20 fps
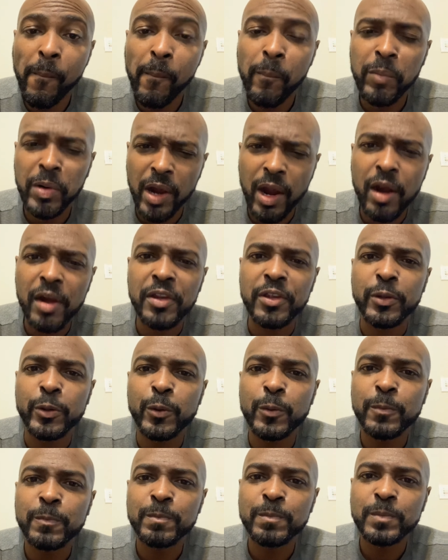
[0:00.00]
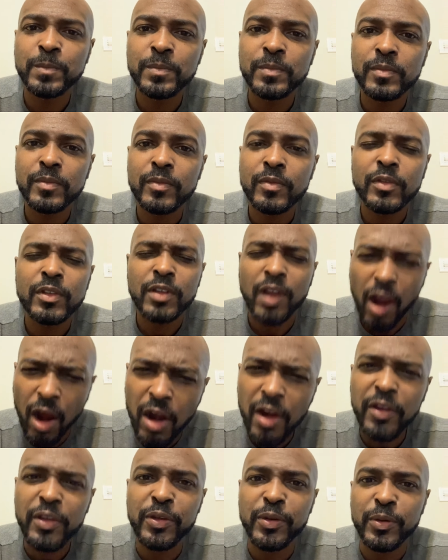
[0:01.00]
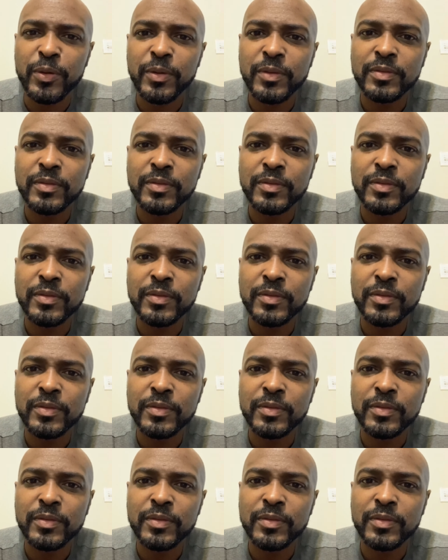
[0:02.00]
But are you? Are you?